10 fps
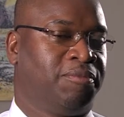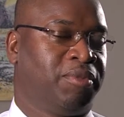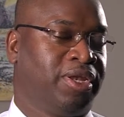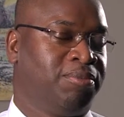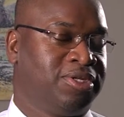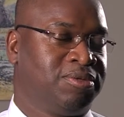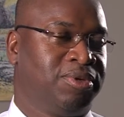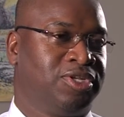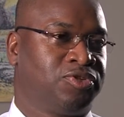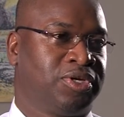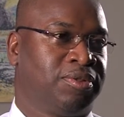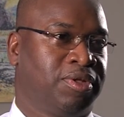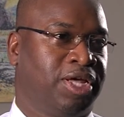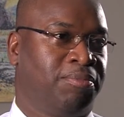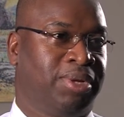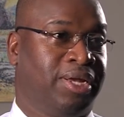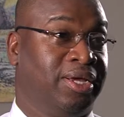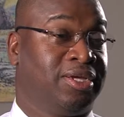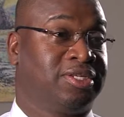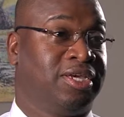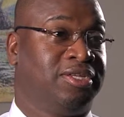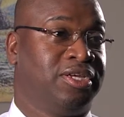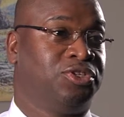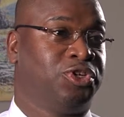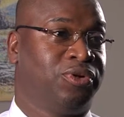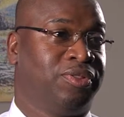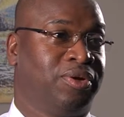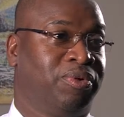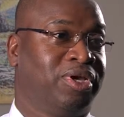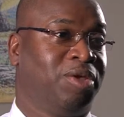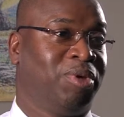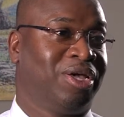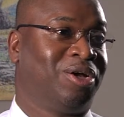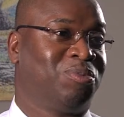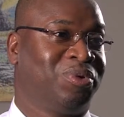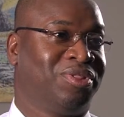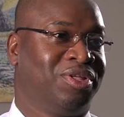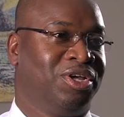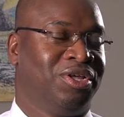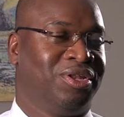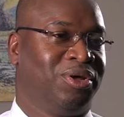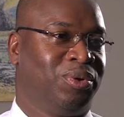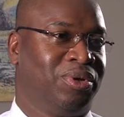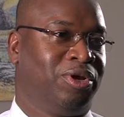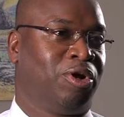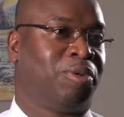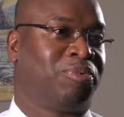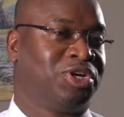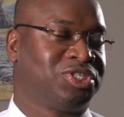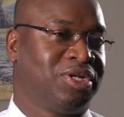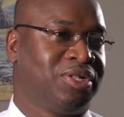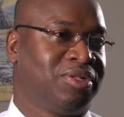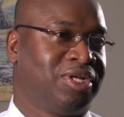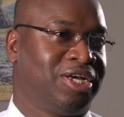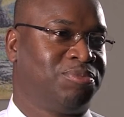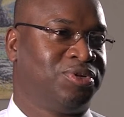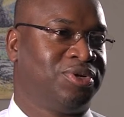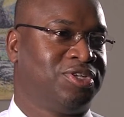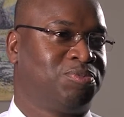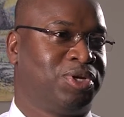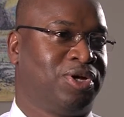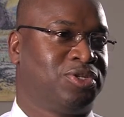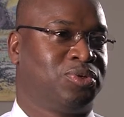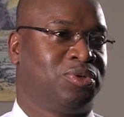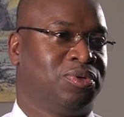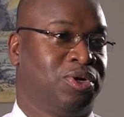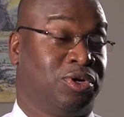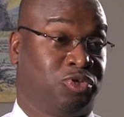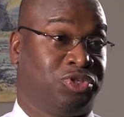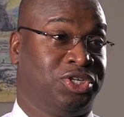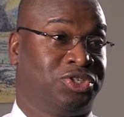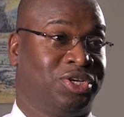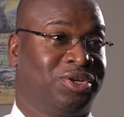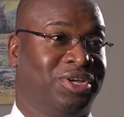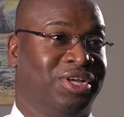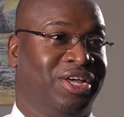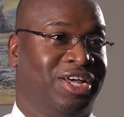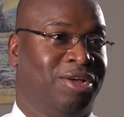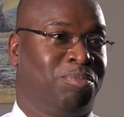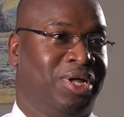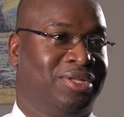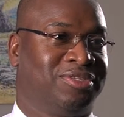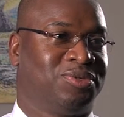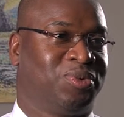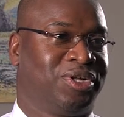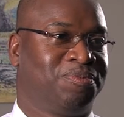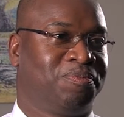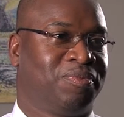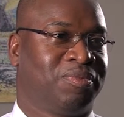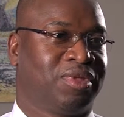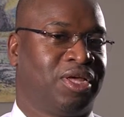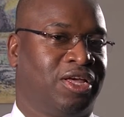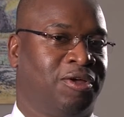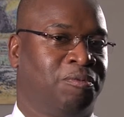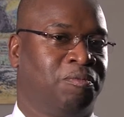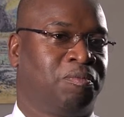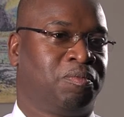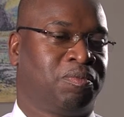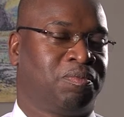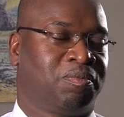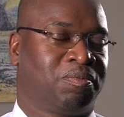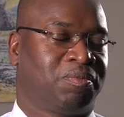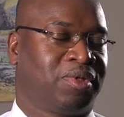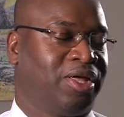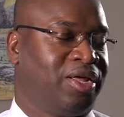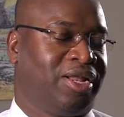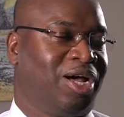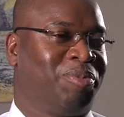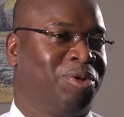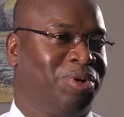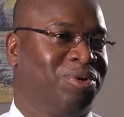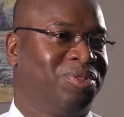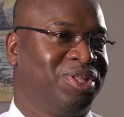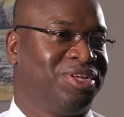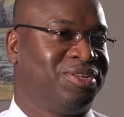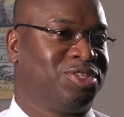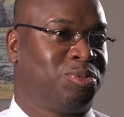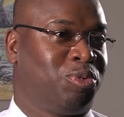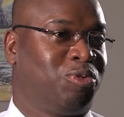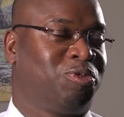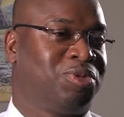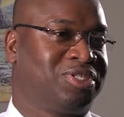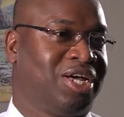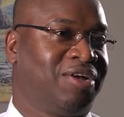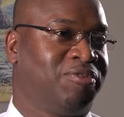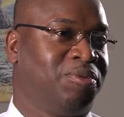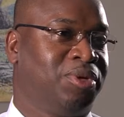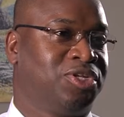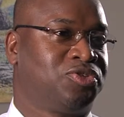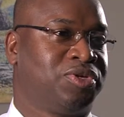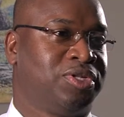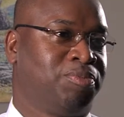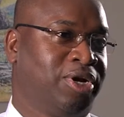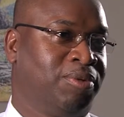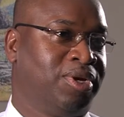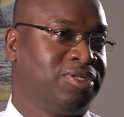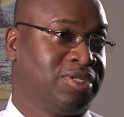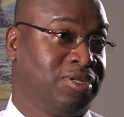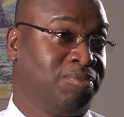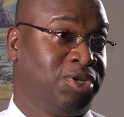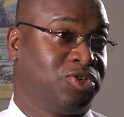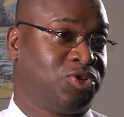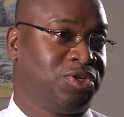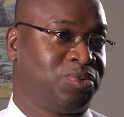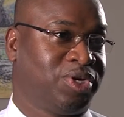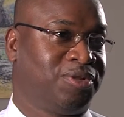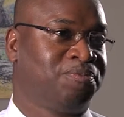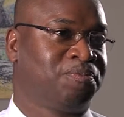In the business ministry, planning is key to ensuring that we're keeping up with not only our operational duties but also our strategic plans as well. And happy about the support from the staff and the ministry, the departments and the ministry as well.